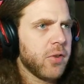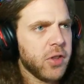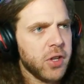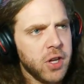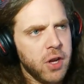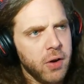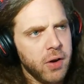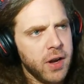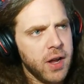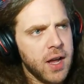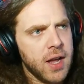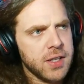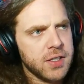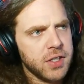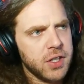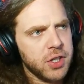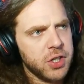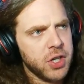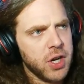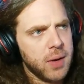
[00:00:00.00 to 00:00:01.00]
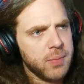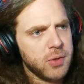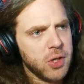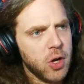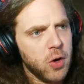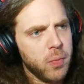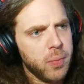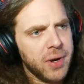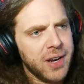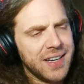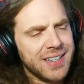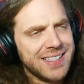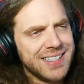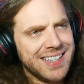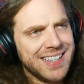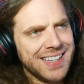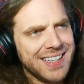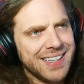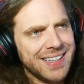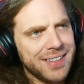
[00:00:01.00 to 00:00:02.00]
the curiosity shop to open at
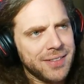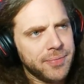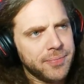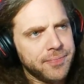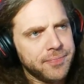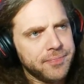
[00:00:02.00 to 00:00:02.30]
10.